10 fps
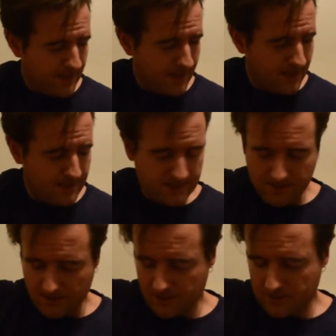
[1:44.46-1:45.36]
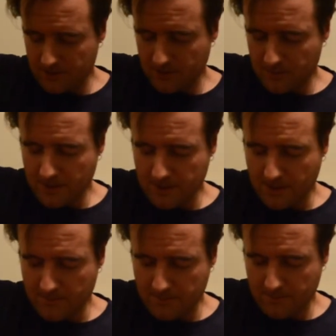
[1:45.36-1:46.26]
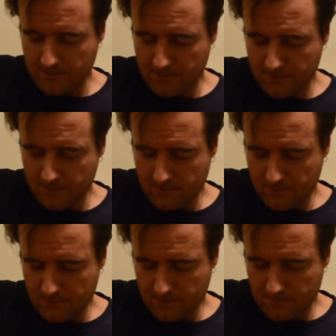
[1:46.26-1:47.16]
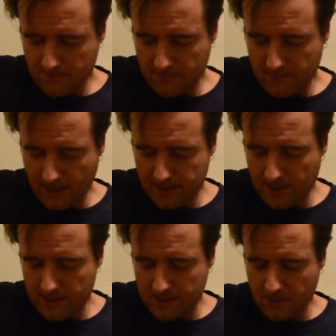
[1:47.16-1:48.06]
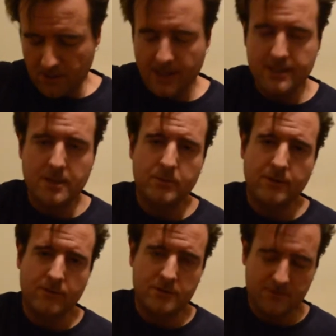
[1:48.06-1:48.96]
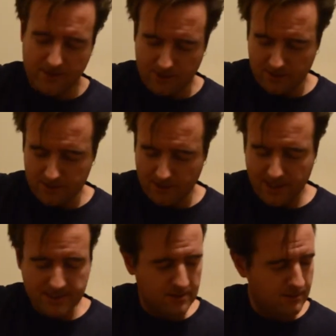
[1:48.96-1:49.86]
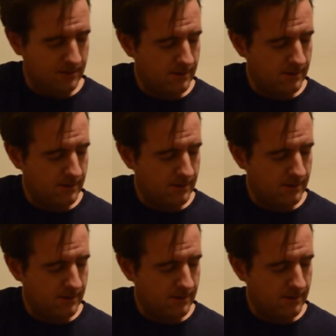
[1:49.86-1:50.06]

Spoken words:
and continue with the thumb, and then end up with the first finger at the last note.